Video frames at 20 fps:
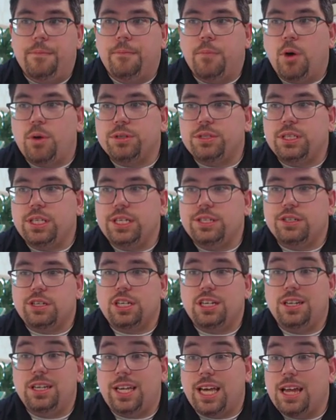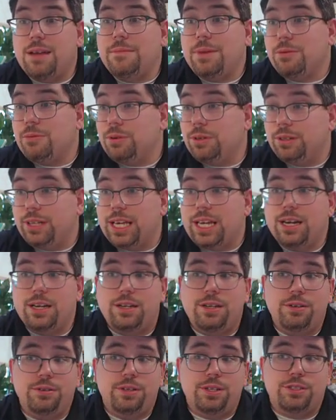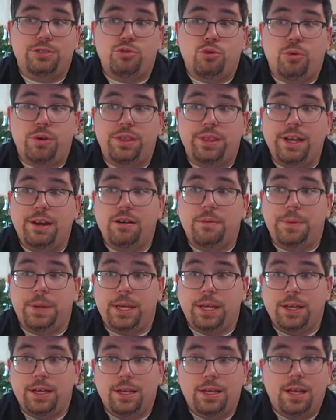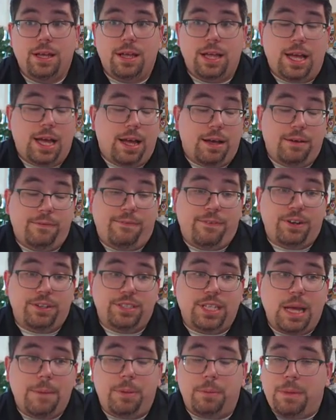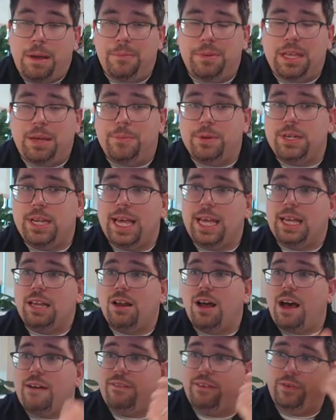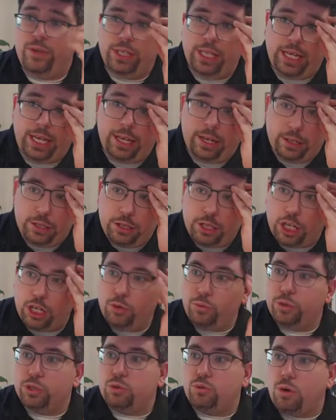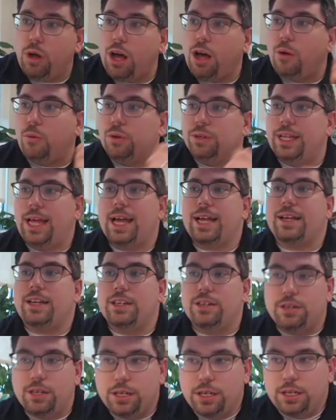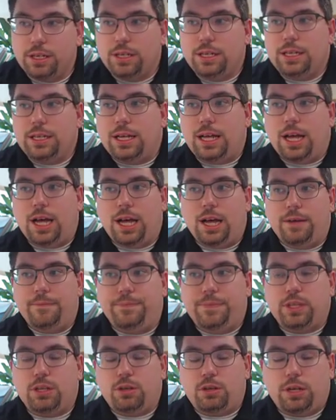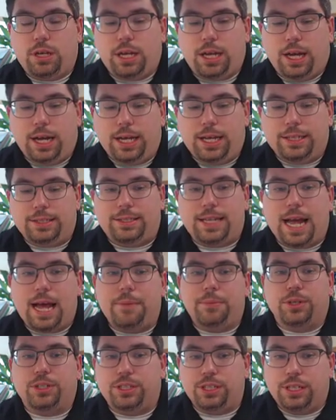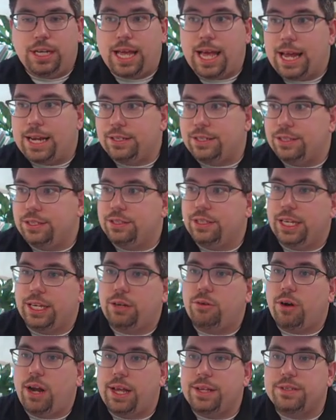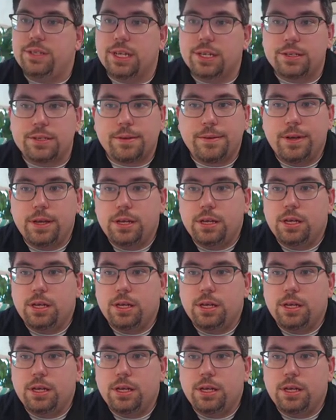Most of these are going to again be related to the steroid therapy. For example, maybe they've been taken off of it and they get a sudden withdrawal. Well, that can establish an Addison's-like crisis.